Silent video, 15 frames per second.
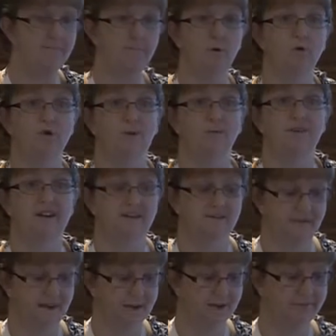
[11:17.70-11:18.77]
more job
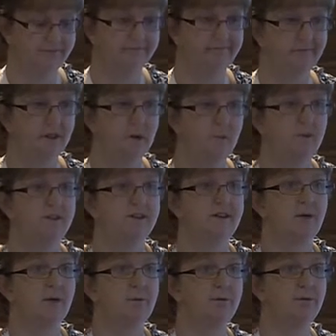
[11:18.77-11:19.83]
satisfaction, which is going
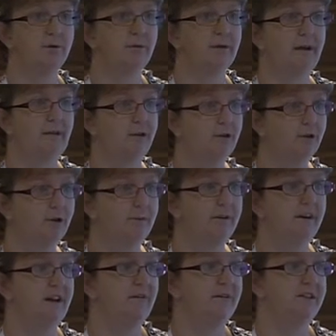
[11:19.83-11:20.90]
to improve our recruitment
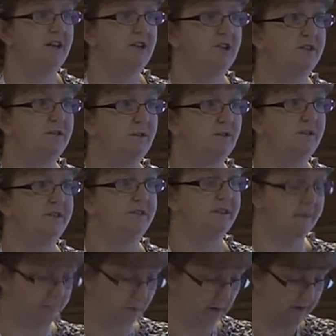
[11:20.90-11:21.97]
and our retention of nurses in
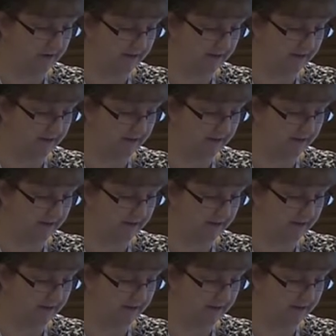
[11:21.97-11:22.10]
the primary